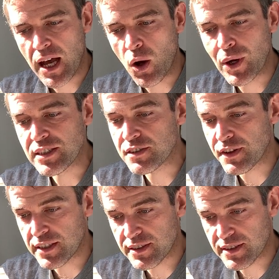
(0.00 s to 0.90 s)
I went as
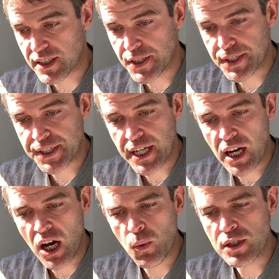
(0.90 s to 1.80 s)
fast as I could.
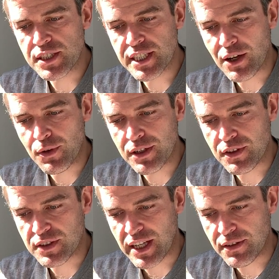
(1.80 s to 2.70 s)
I wanted to get rid of
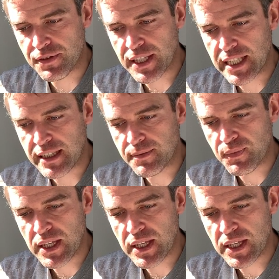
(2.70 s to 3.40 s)
the sad feeling.